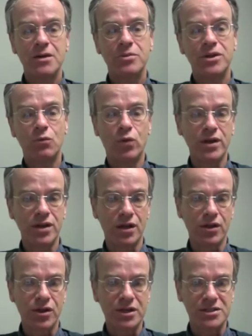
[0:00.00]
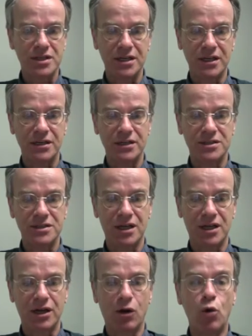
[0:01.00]
But one of the other things he did is
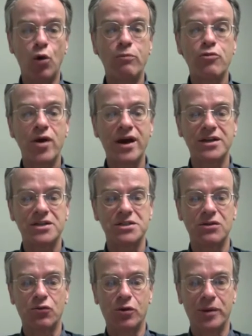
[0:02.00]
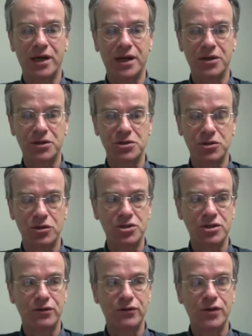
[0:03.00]
an old practice in the Roman Catholic
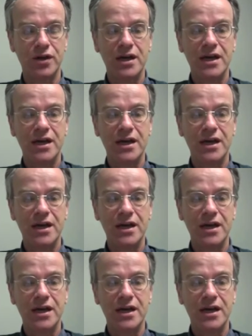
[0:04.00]
Church of